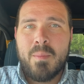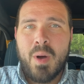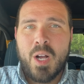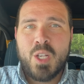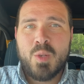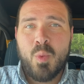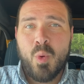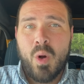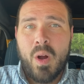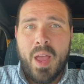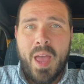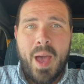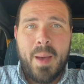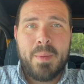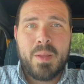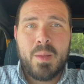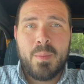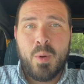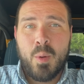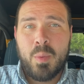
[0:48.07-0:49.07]
much more
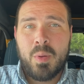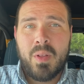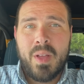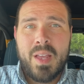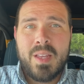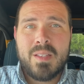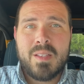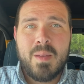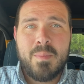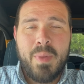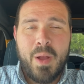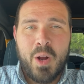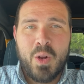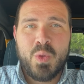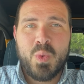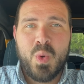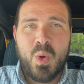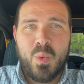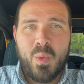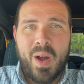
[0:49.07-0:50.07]
habitable place compared
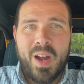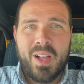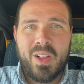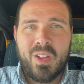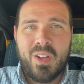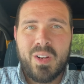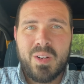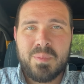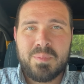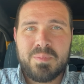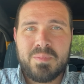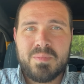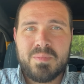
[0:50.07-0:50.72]
to a Wrangler.